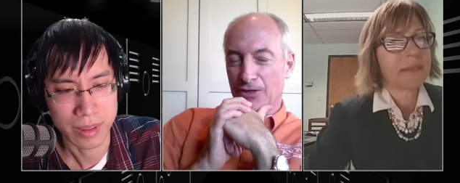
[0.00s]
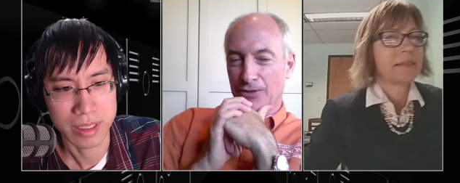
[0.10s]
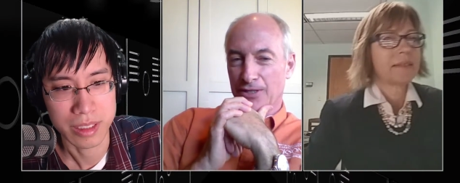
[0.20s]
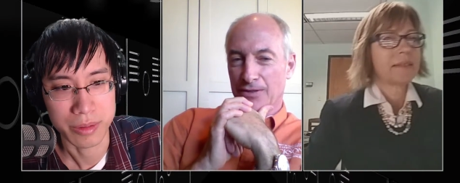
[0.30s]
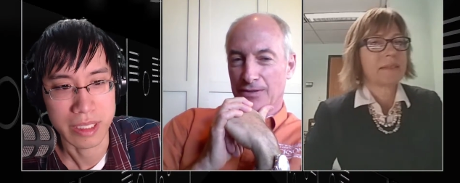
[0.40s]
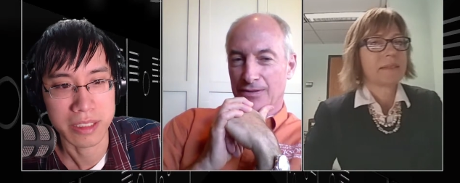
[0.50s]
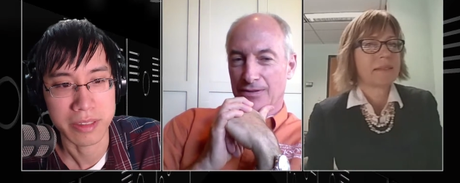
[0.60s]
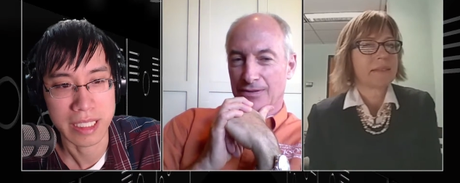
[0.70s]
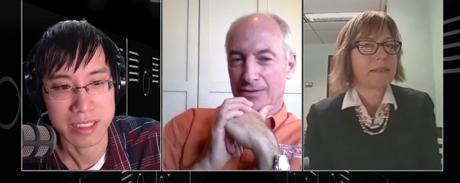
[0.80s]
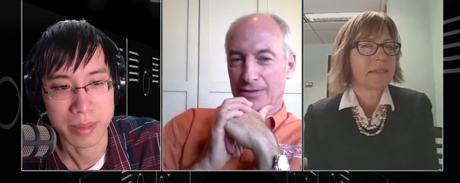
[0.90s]
Speaker 1: okay. could you
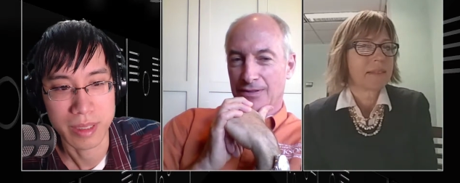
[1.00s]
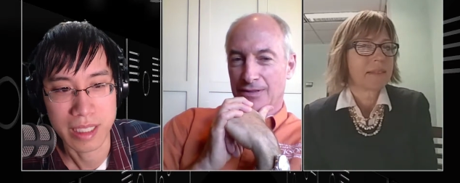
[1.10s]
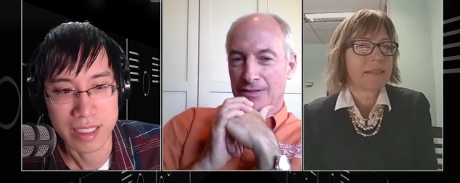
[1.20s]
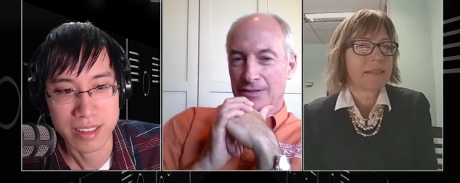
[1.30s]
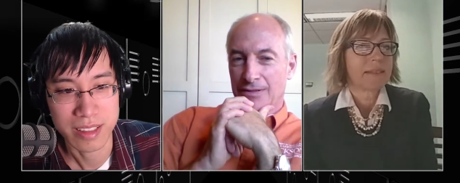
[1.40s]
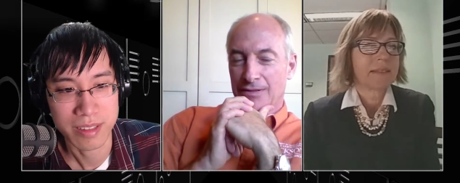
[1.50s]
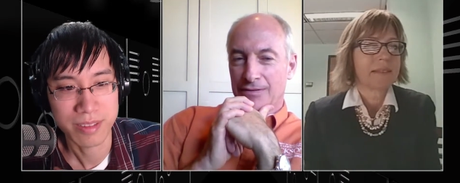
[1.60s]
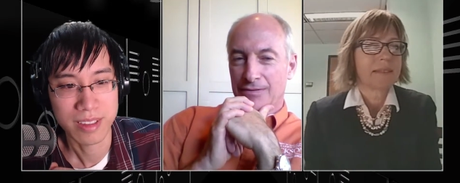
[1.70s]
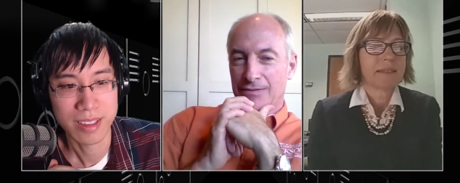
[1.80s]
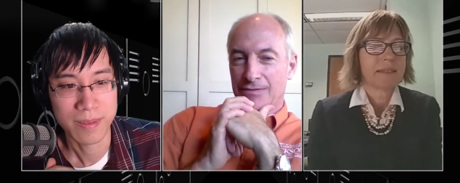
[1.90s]
reiterate some of that
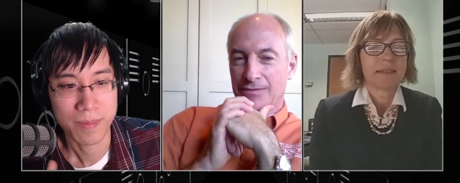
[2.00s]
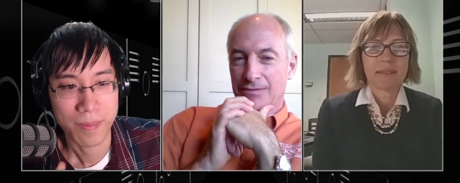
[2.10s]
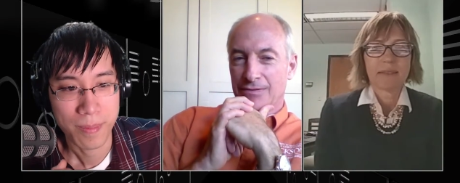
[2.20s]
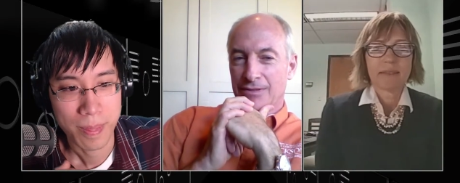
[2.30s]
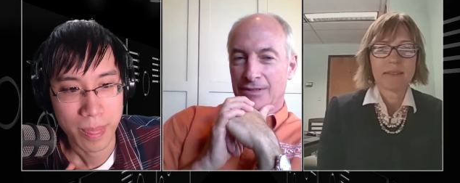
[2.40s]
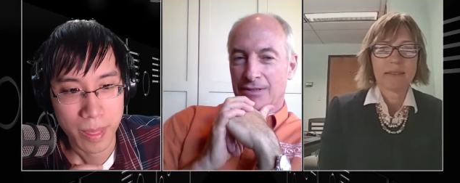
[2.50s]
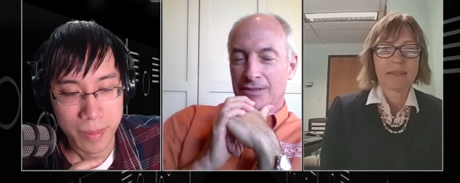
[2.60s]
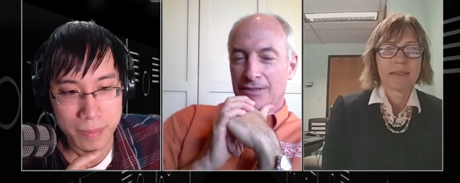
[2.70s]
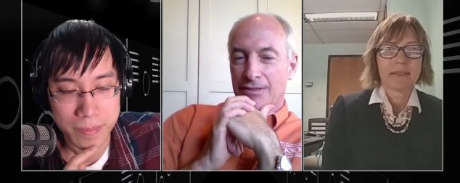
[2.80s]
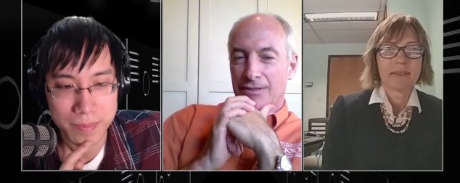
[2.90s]
stuff?
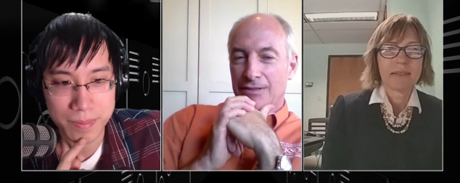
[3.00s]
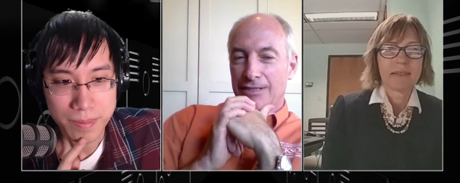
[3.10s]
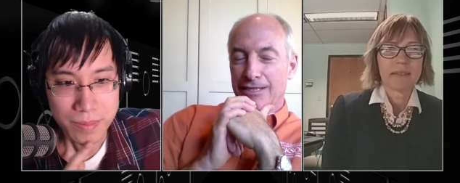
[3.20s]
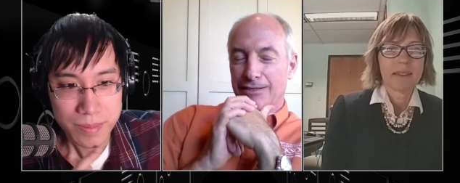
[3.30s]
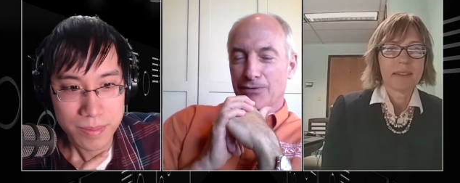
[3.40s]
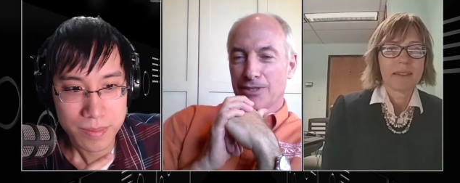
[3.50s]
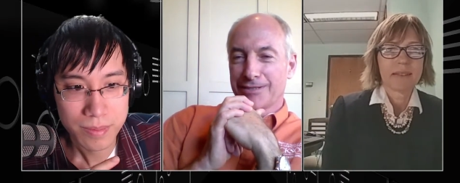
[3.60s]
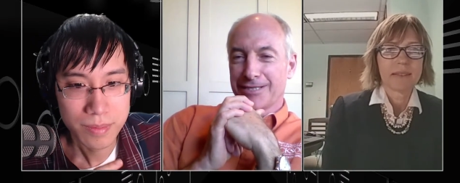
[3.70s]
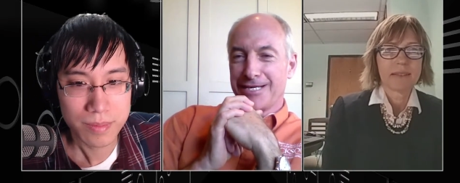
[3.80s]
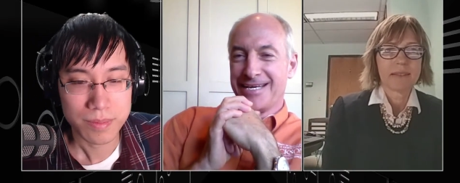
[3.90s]
Speaker 2: Yeah,
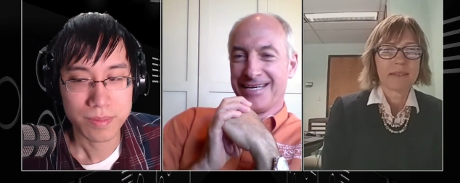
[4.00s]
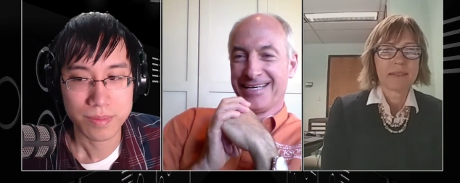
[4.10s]
well, I,